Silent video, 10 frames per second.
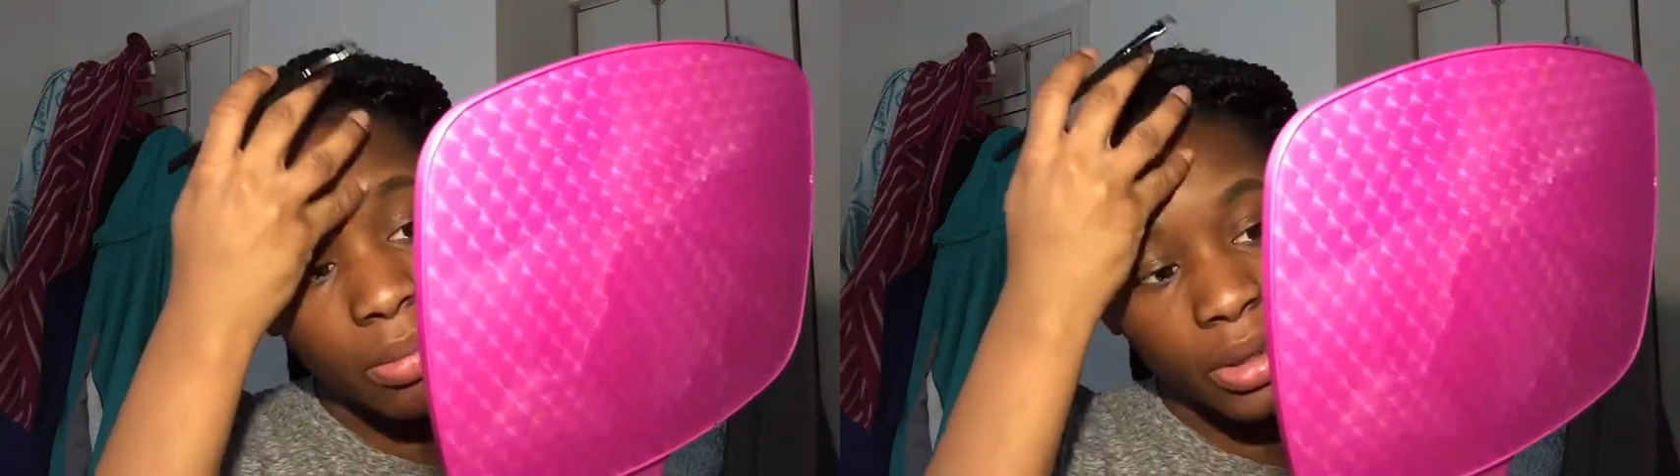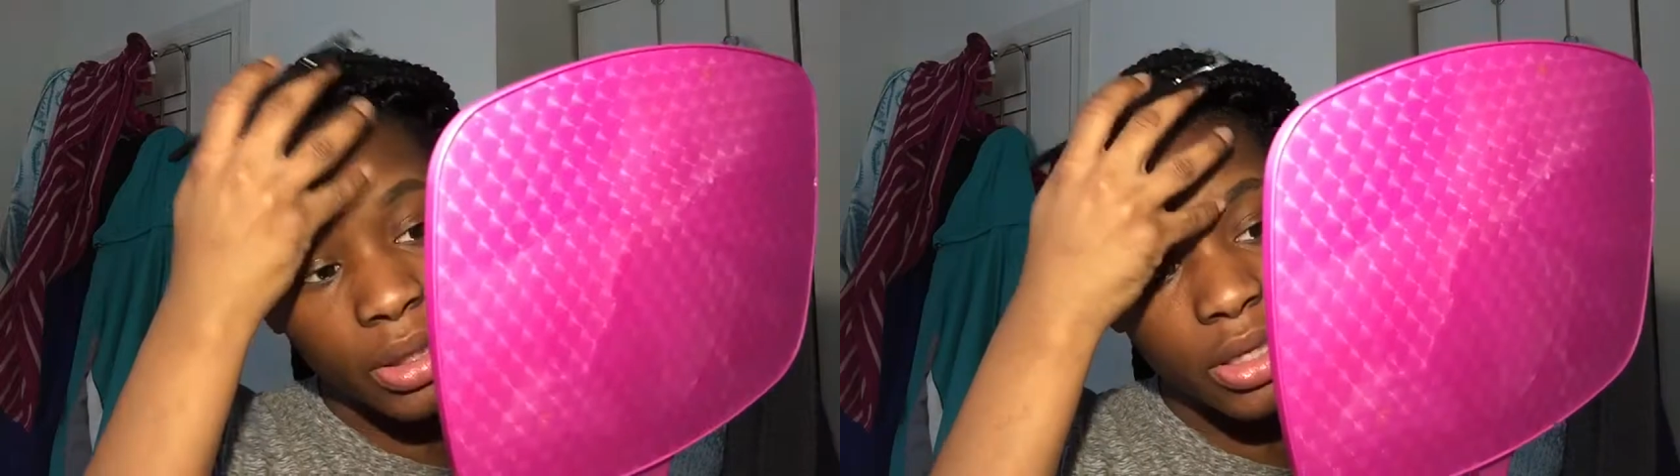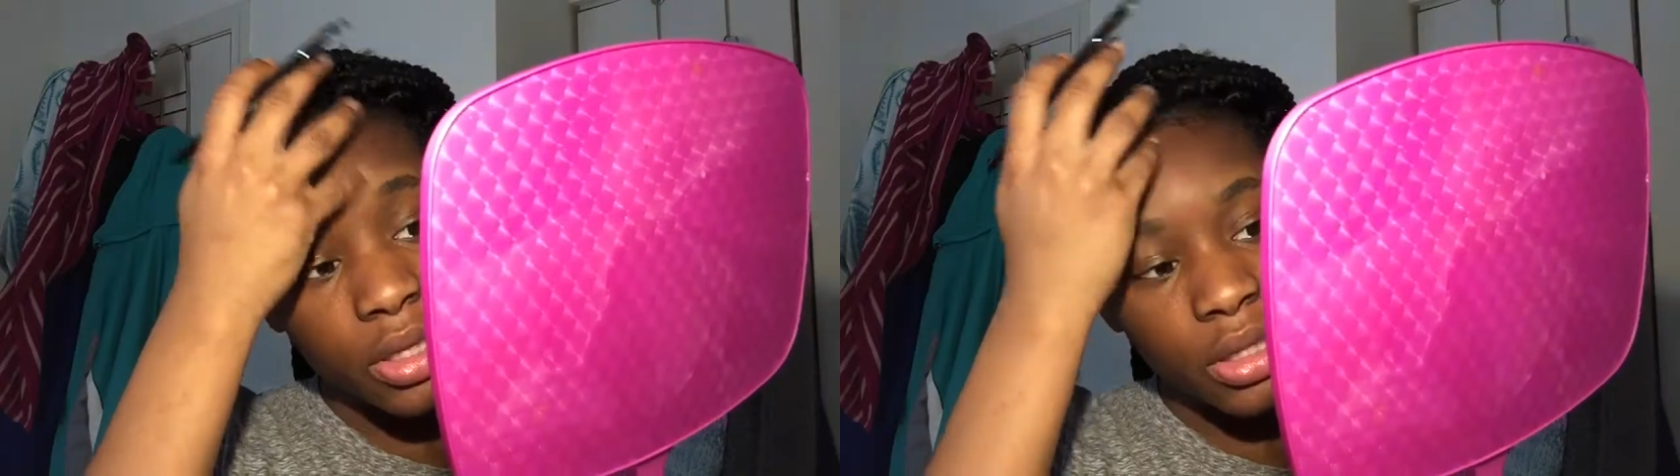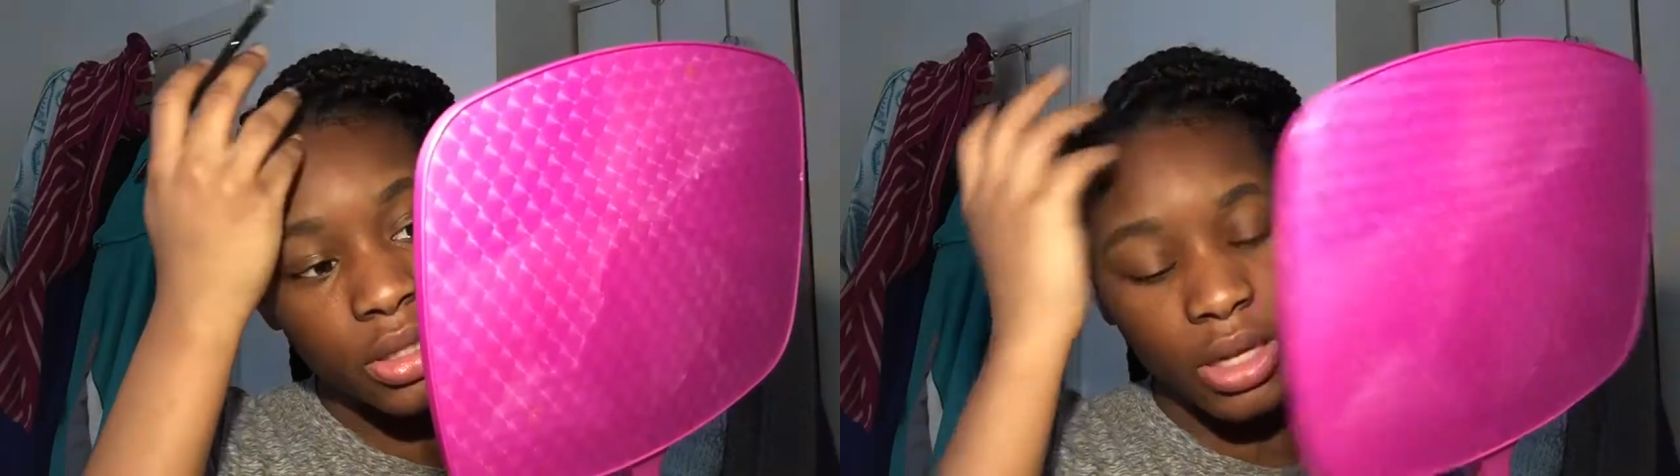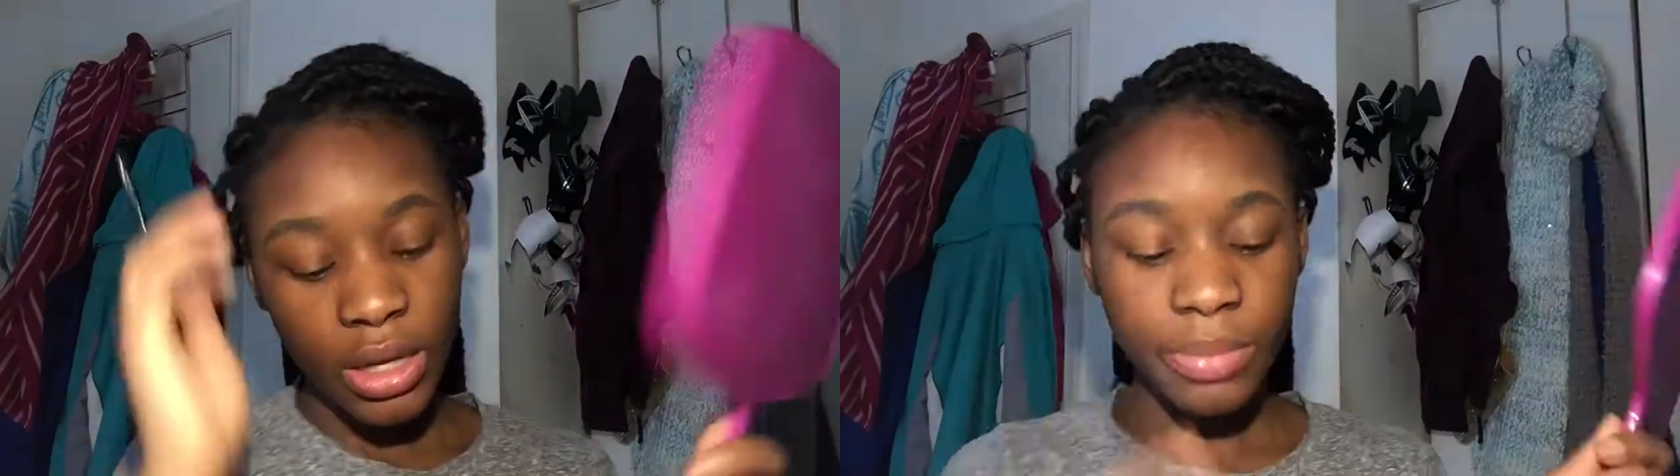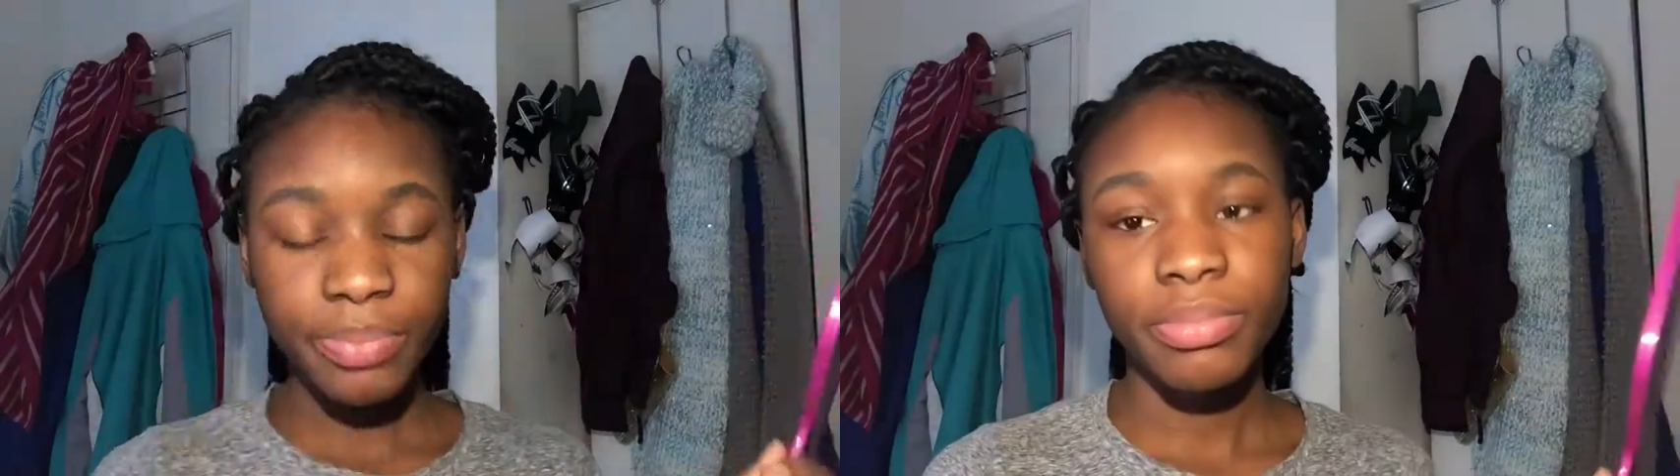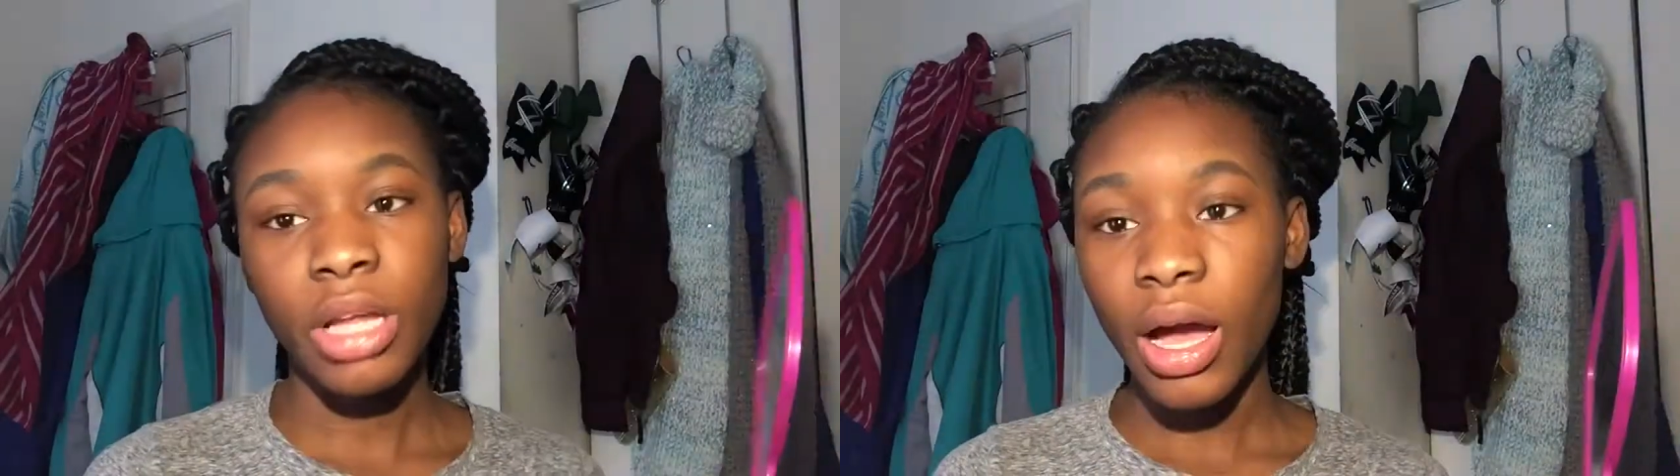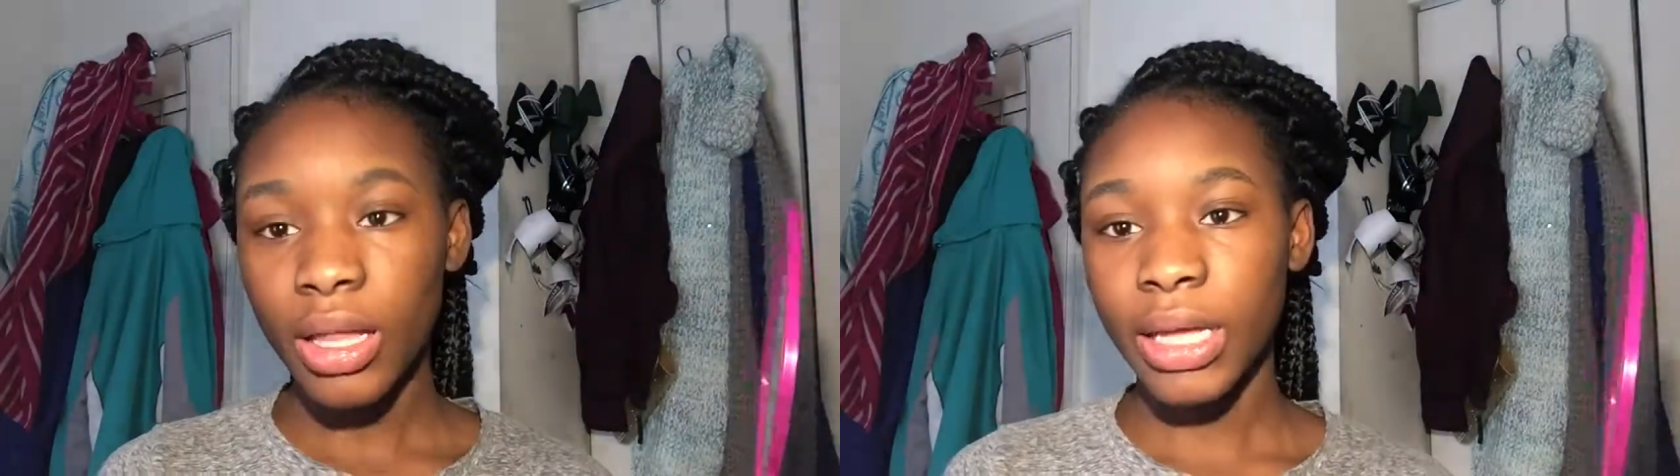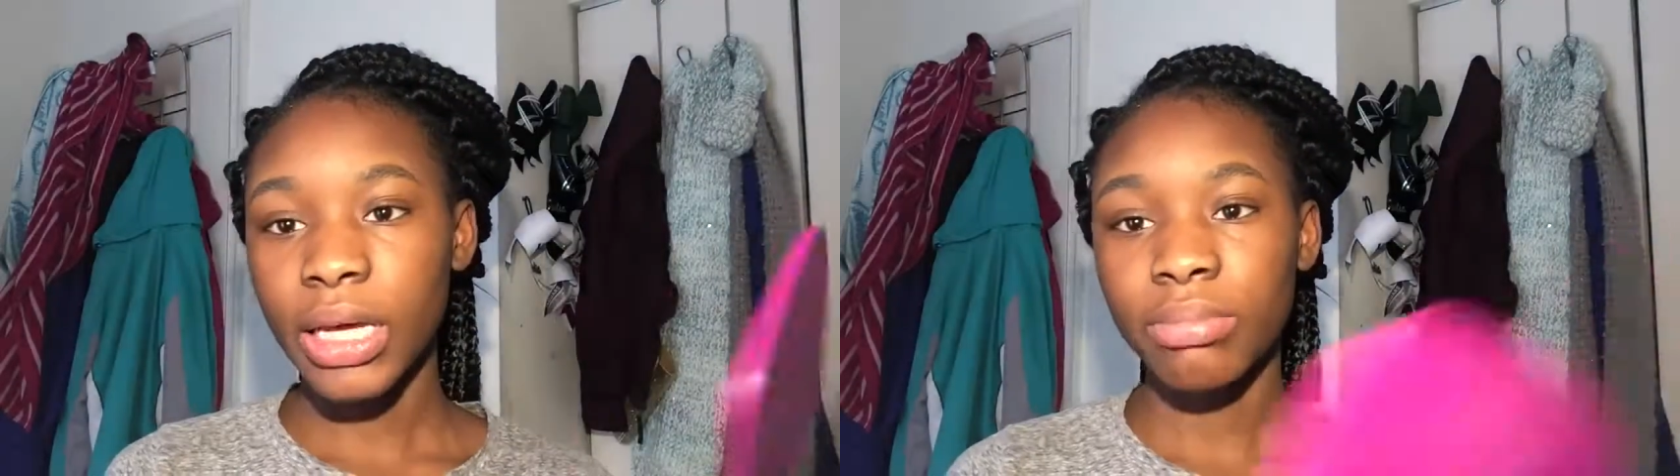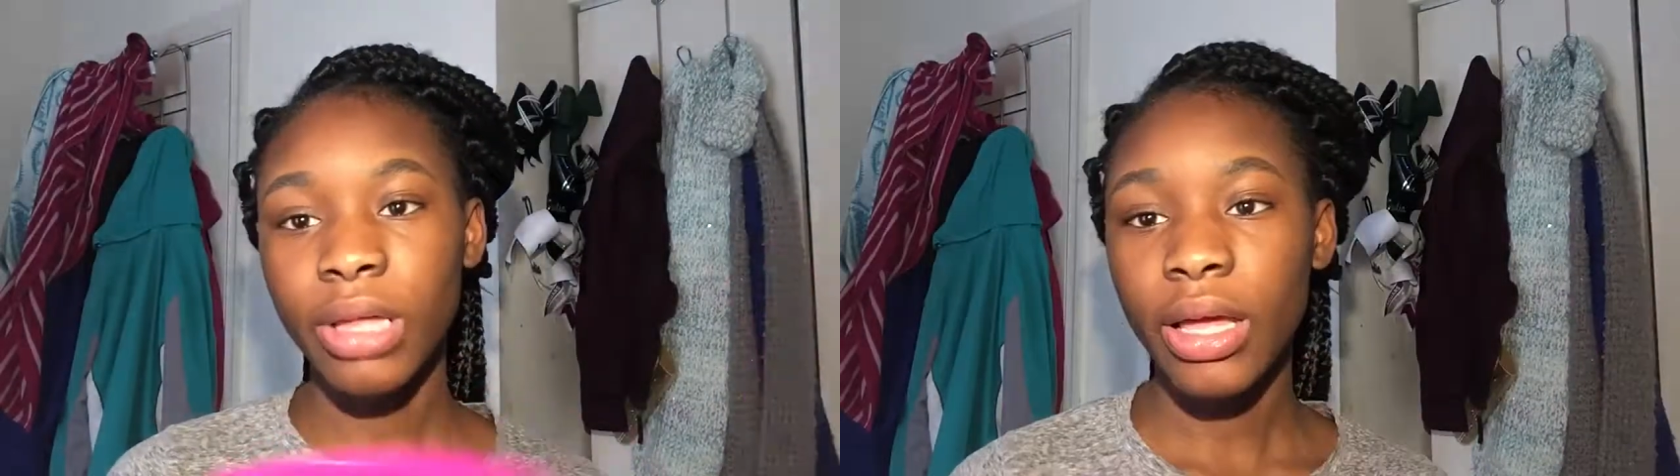But these are just not
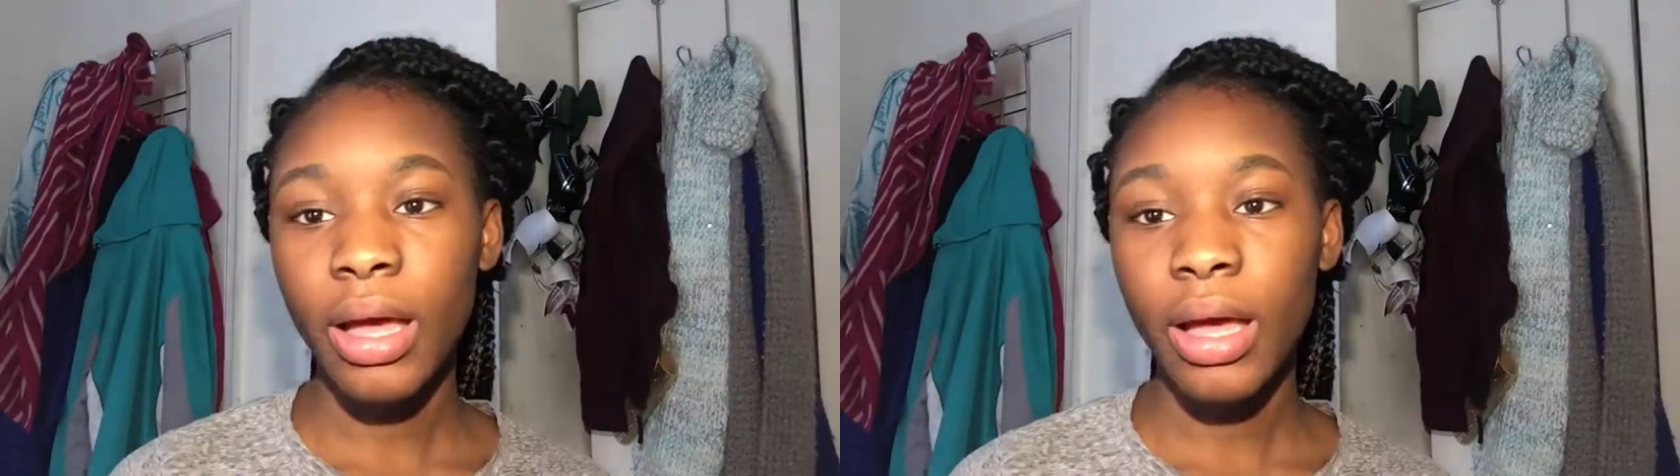glam,